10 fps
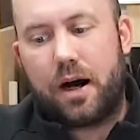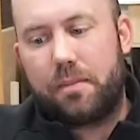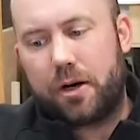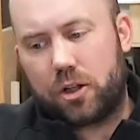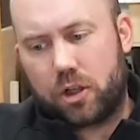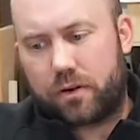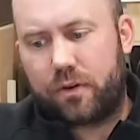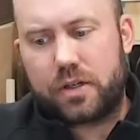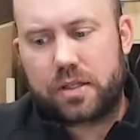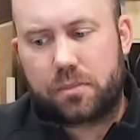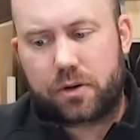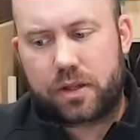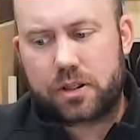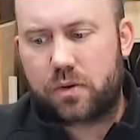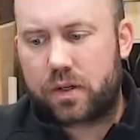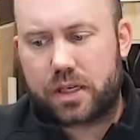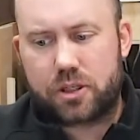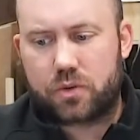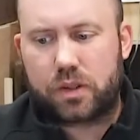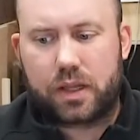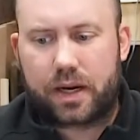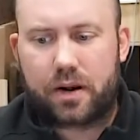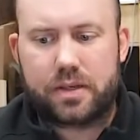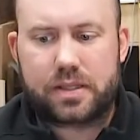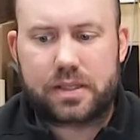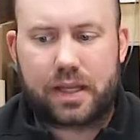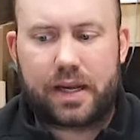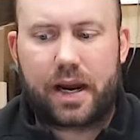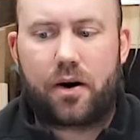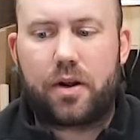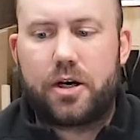It'll look very similar to this one because I just really like how this is laid out.